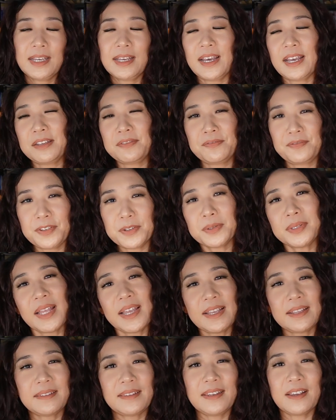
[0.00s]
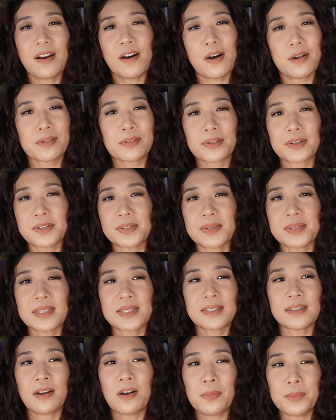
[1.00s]
I feel like the
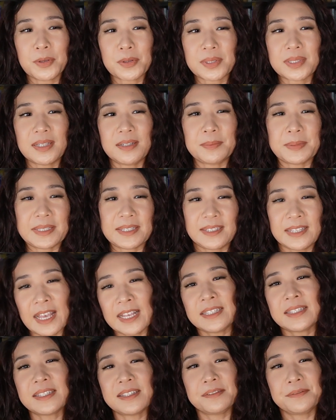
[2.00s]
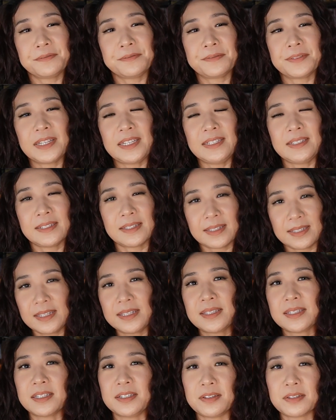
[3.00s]
author's almost obsessive
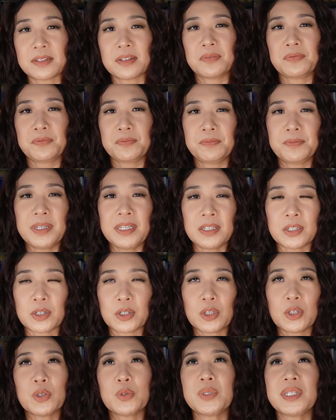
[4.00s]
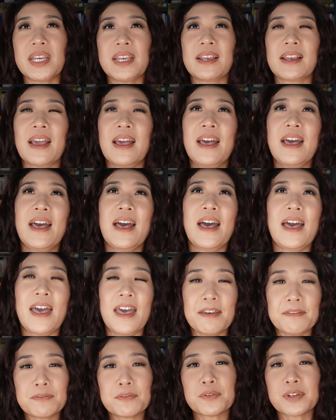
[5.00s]
insistence of including
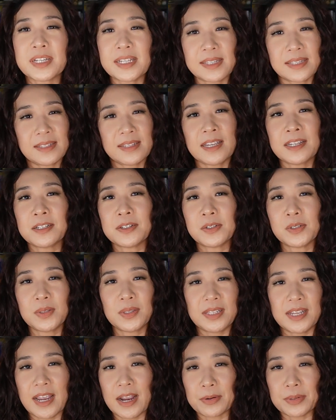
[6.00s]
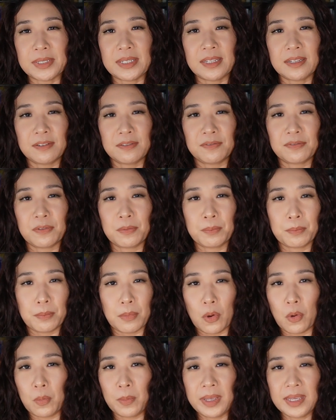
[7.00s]
every single narrative
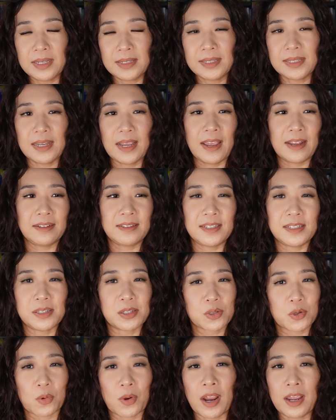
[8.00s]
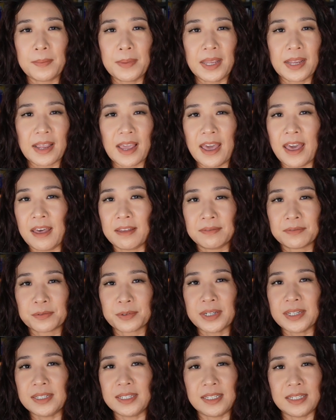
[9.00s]
moment and describing
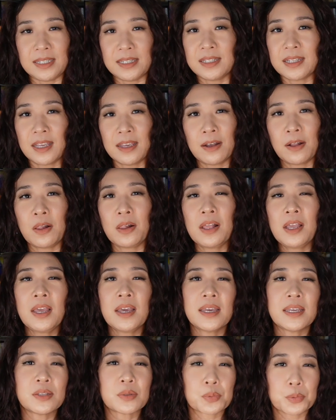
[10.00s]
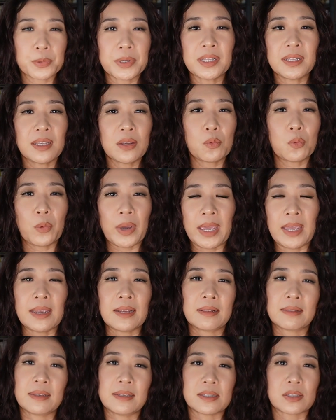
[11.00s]
every detail is really
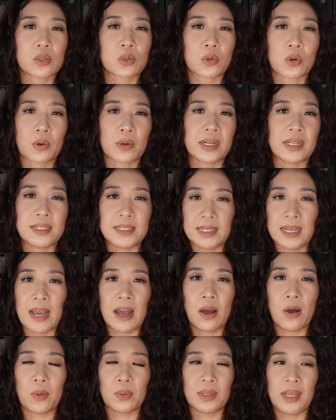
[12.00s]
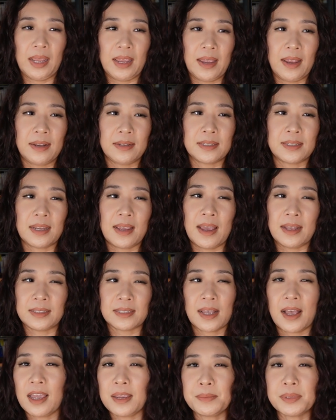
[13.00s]
weighing this story down, and at
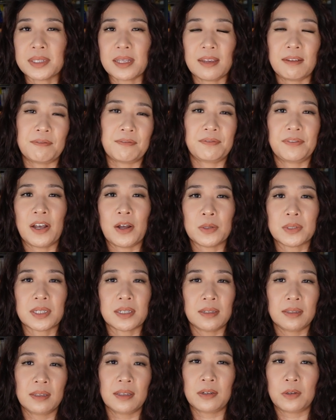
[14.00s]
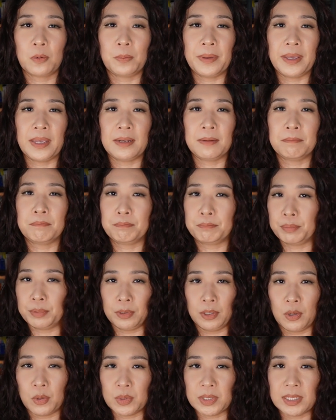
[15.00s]
times it felt a little bit
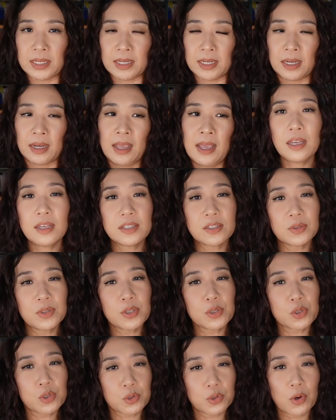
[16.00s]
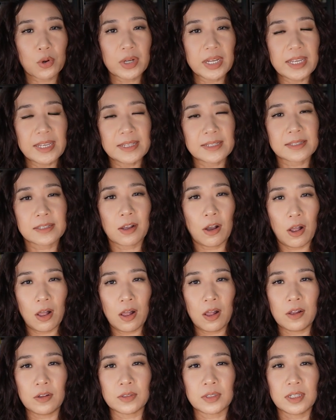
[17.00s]
bloated. So the story is
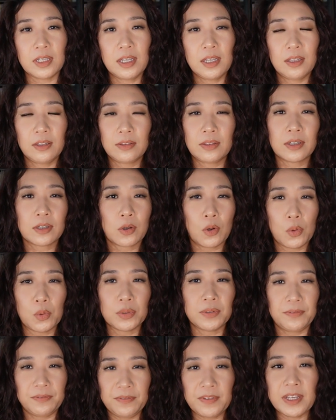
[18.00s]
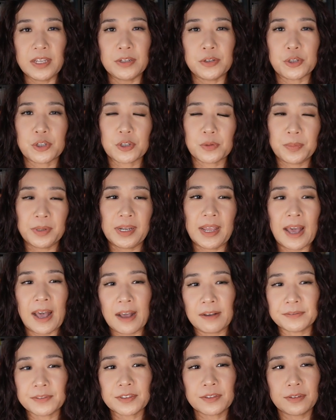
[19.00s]
called The Goldfinch, but
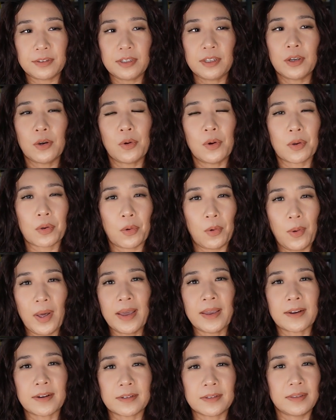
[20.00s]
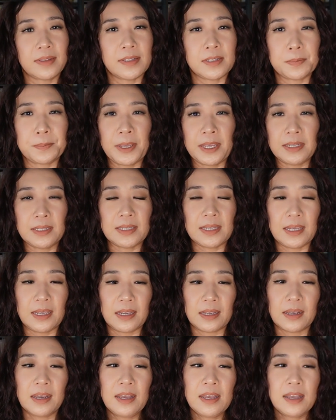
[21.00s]
after Theo acquired this
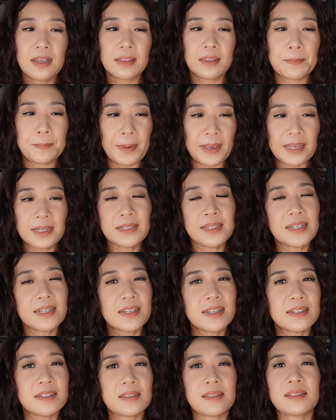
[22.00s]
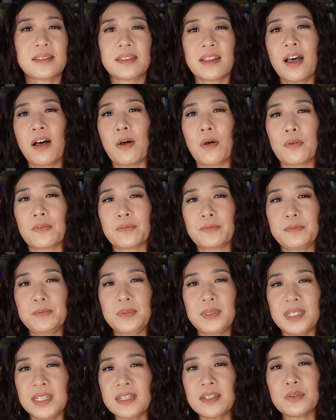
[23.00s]
painting, the painting itself
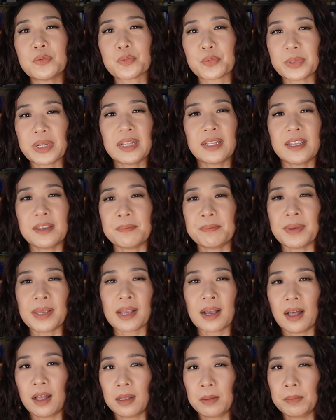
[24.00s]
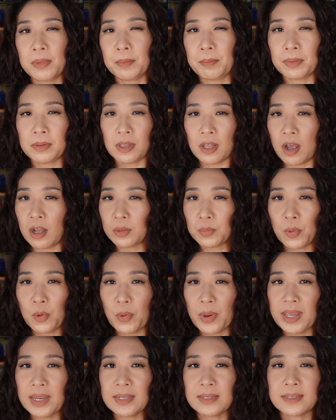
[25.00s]
didn't really become a plot
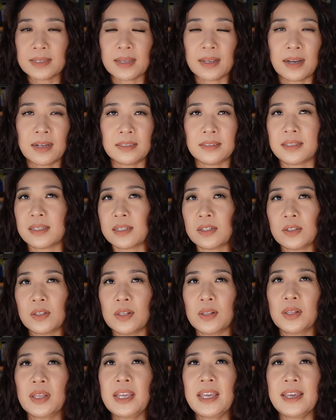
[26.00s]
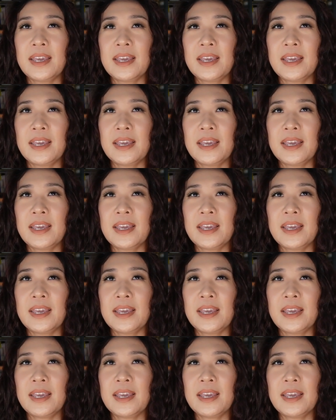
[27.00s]
point until